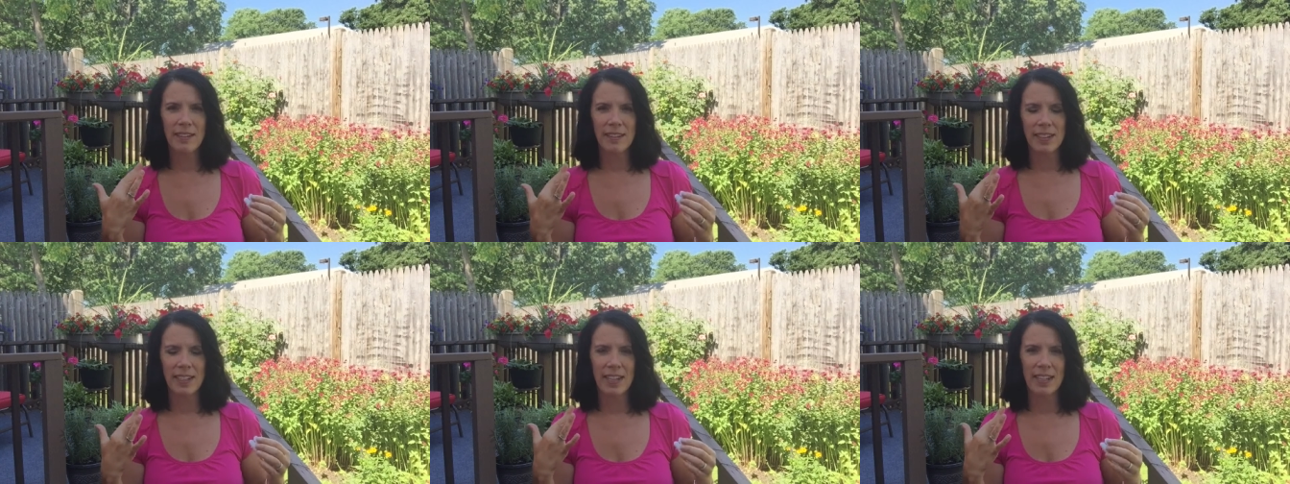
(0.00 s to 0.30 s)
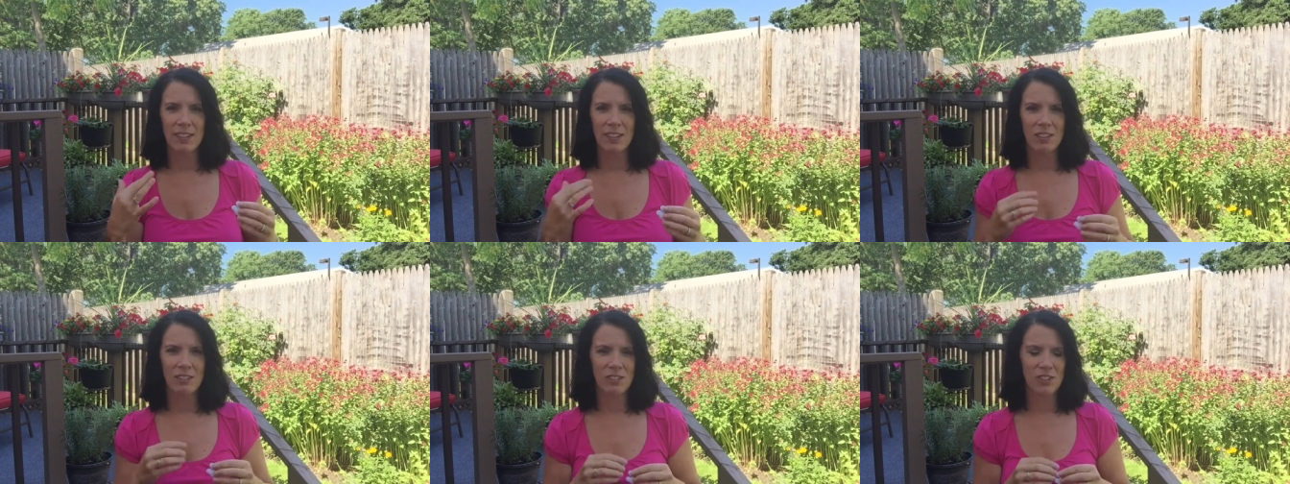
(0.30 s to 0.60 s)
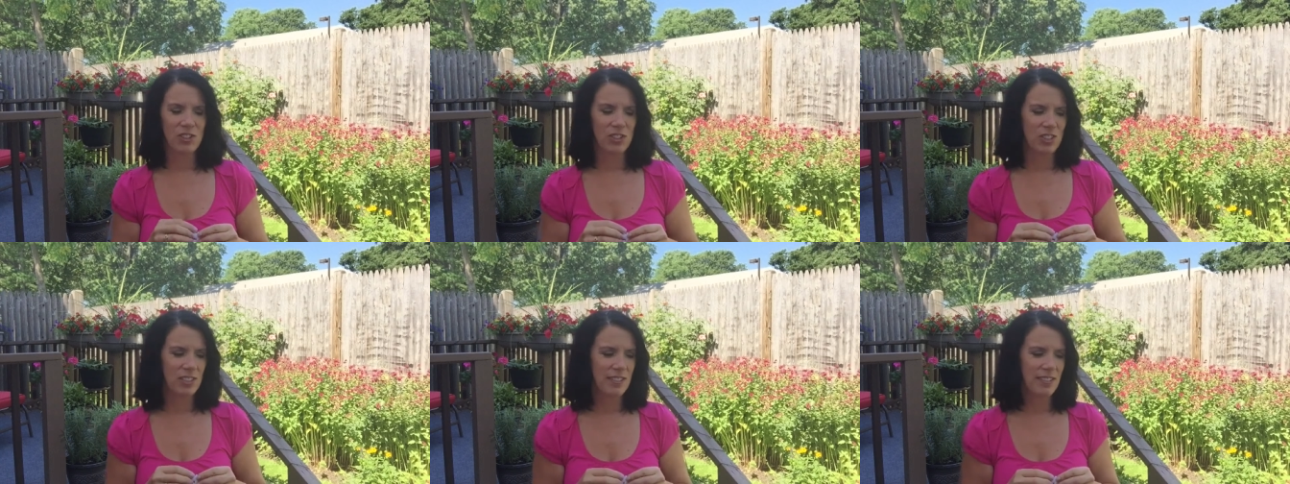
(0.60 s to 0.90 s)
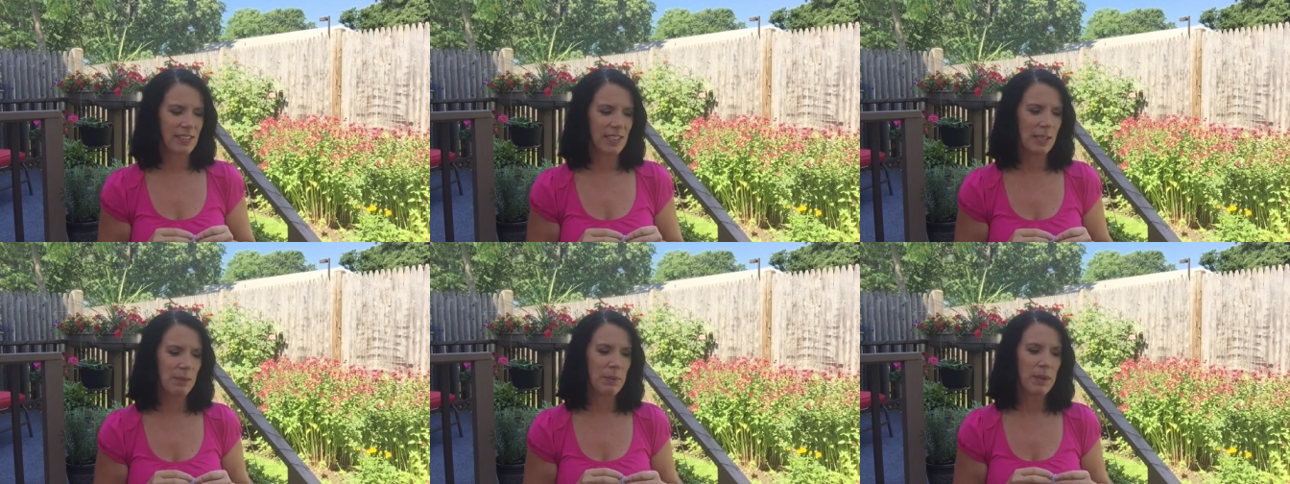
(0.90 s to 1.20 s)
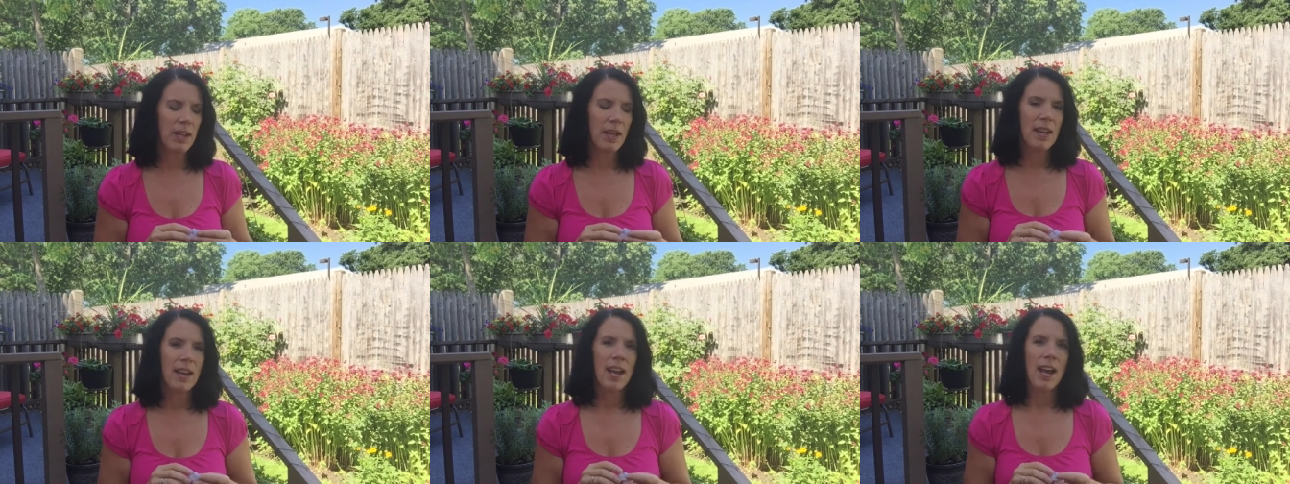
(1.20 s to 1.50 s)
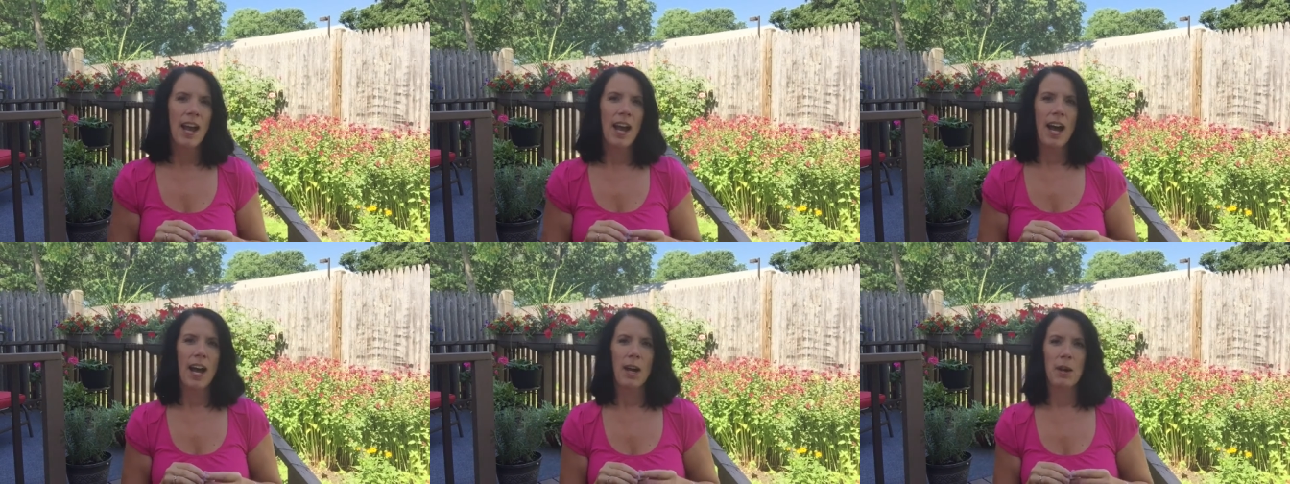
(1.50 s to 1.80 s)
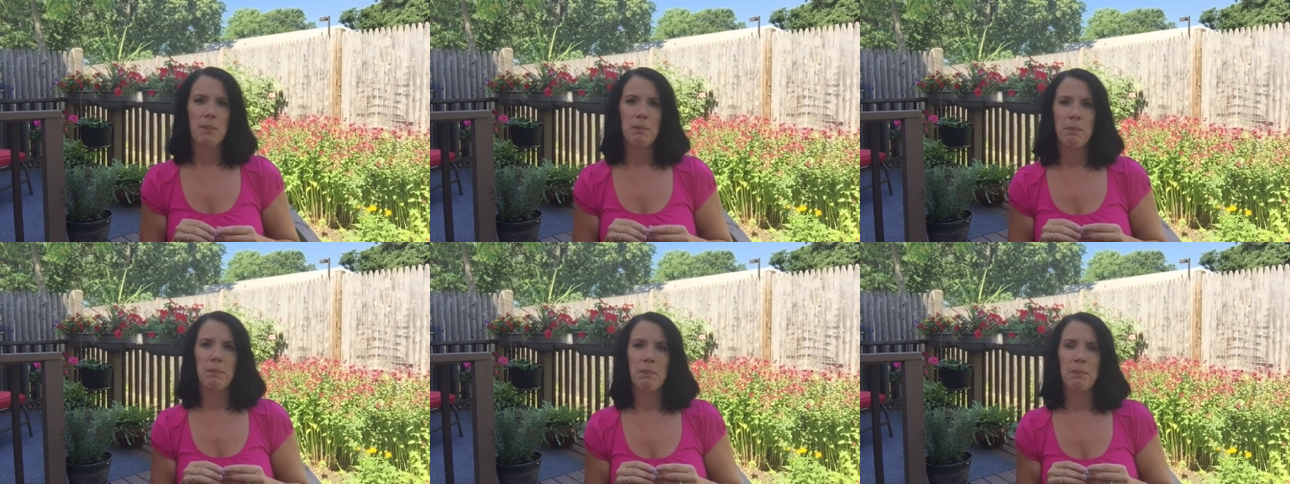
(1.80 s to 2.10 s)
that kind of lulls you to sleep.
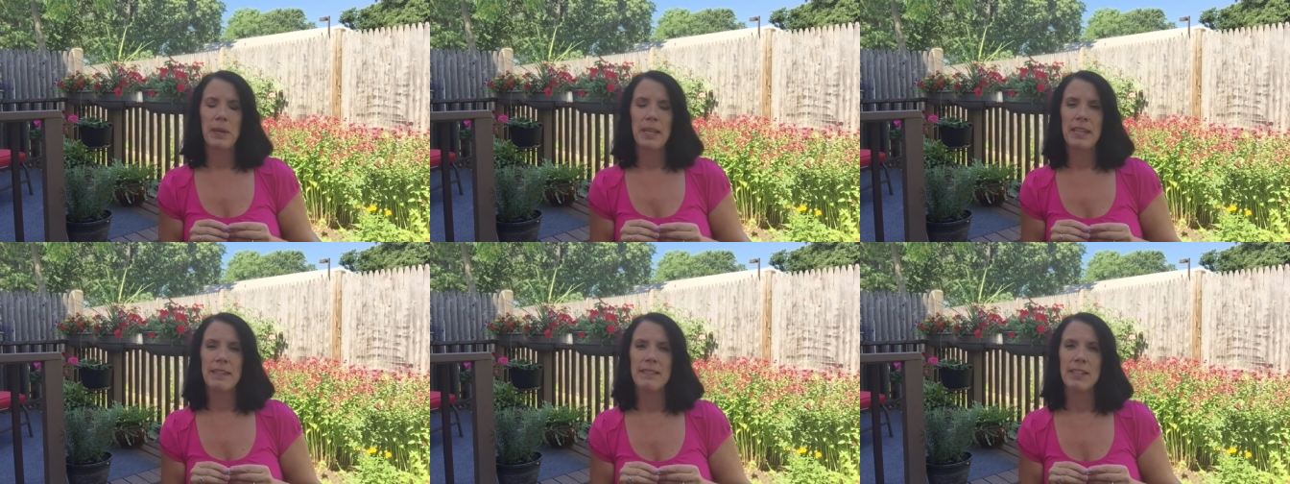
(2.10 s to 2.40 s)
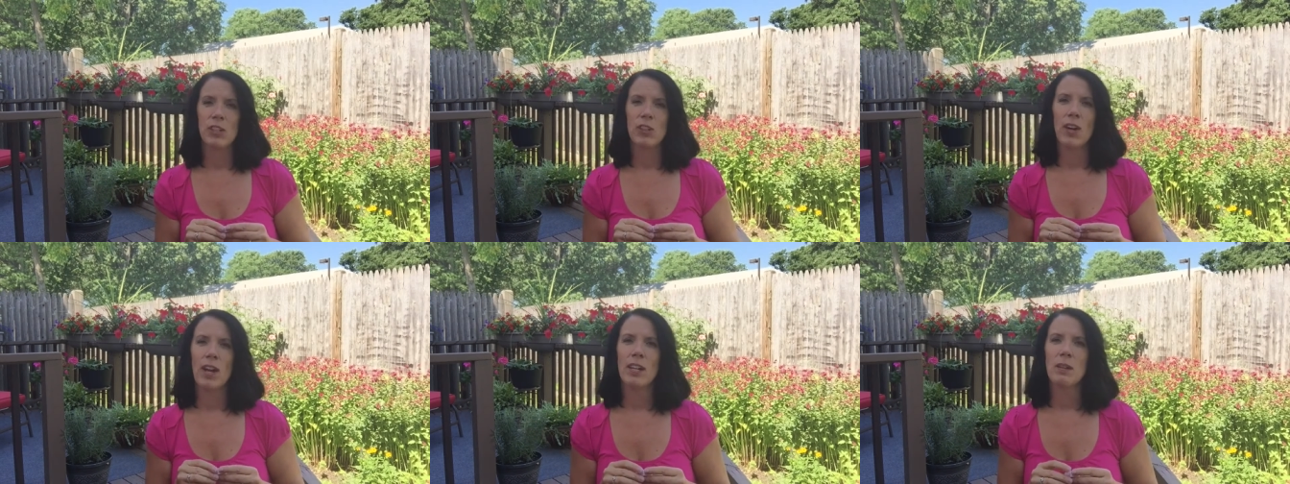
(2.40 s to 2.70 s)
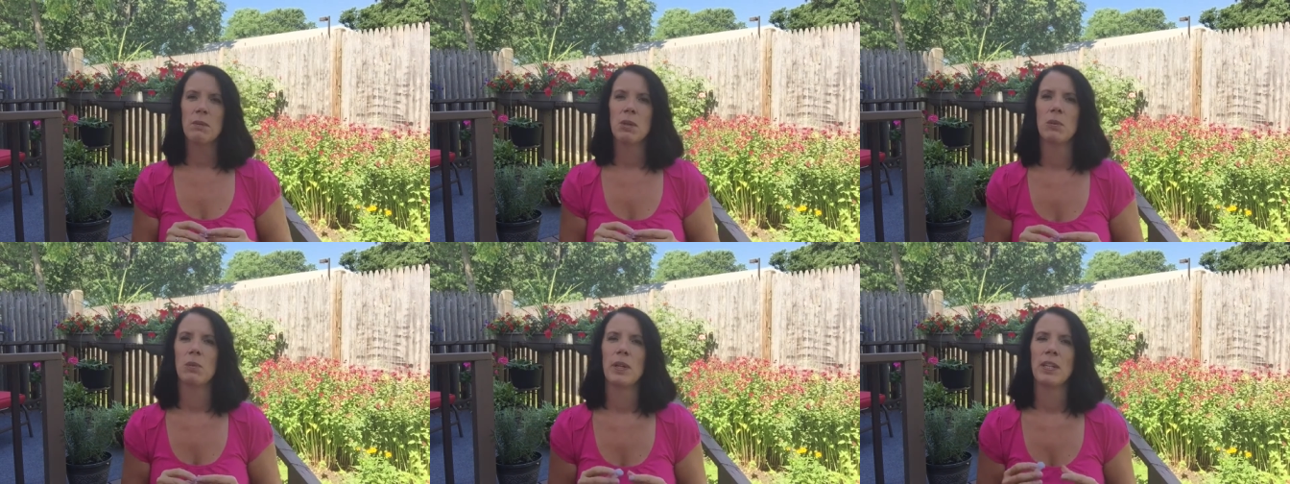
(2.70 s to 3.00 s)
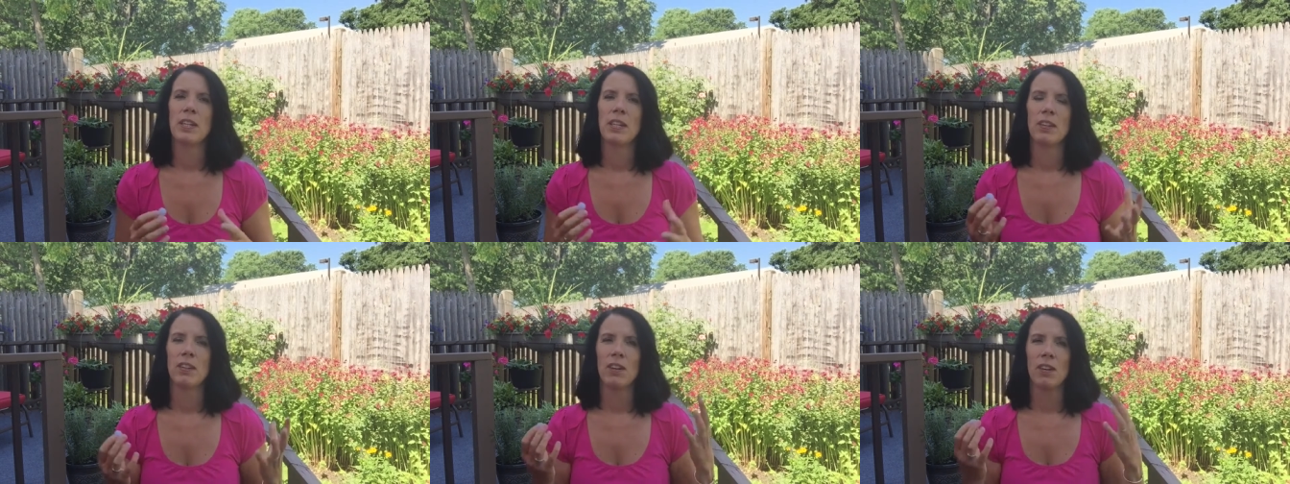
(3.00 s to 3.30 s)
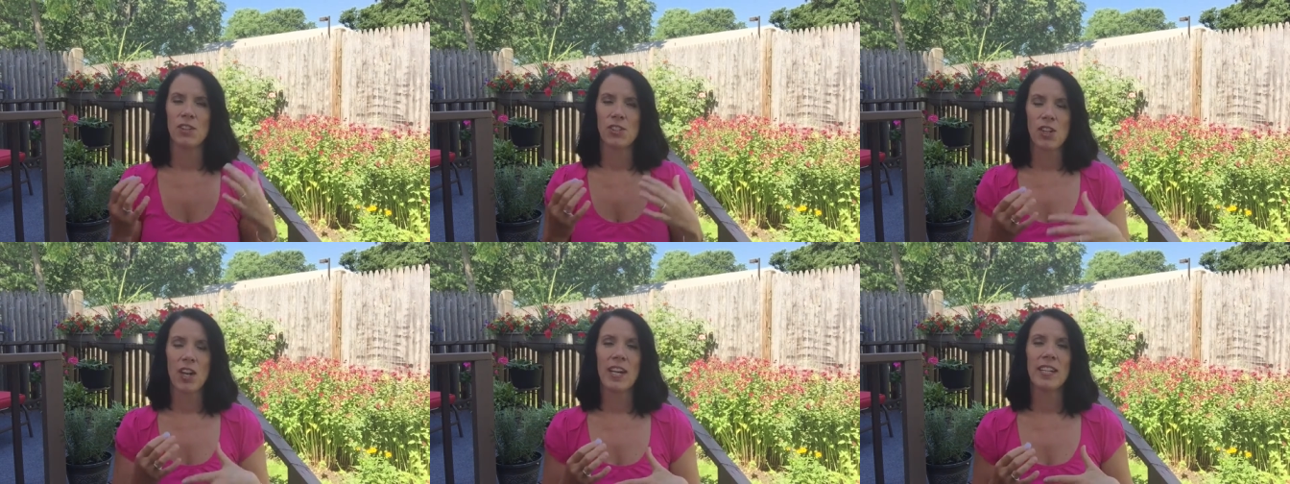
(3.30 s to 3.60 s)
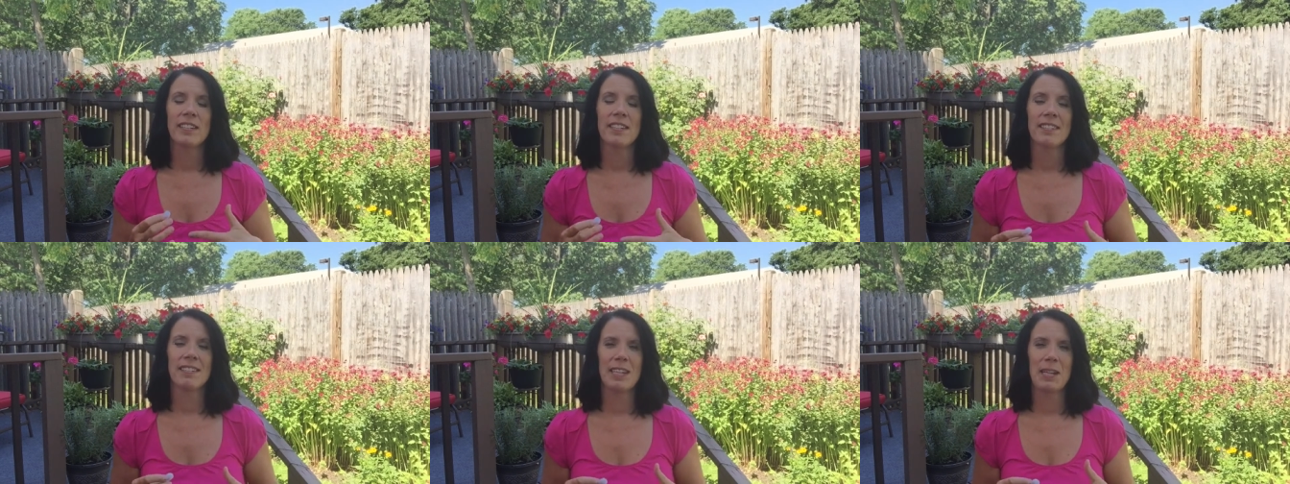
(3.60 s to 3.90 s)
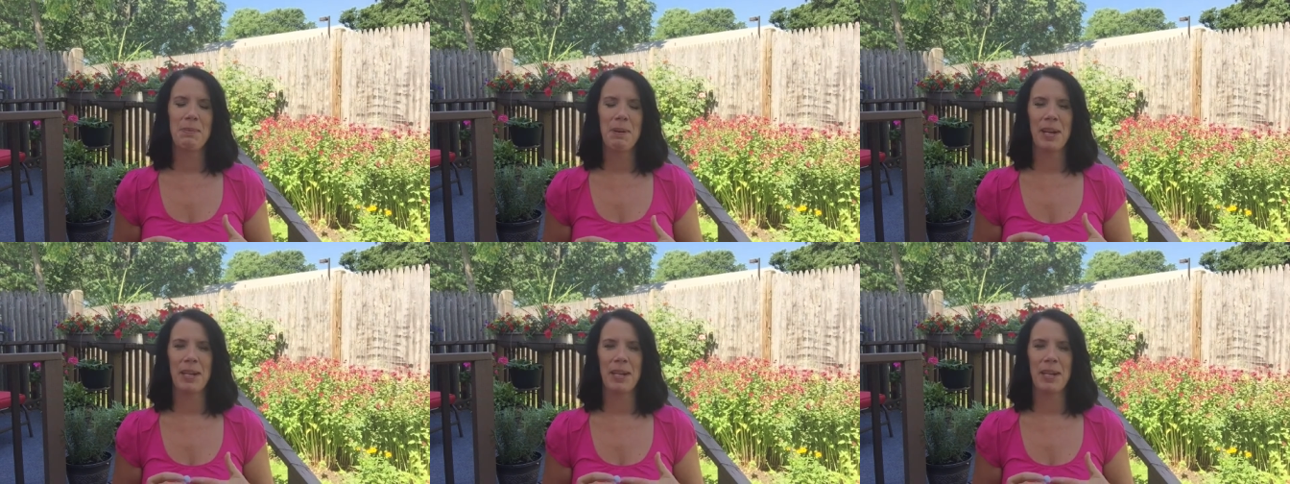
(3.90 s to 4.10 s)
But it's incredible when you are trying to sleep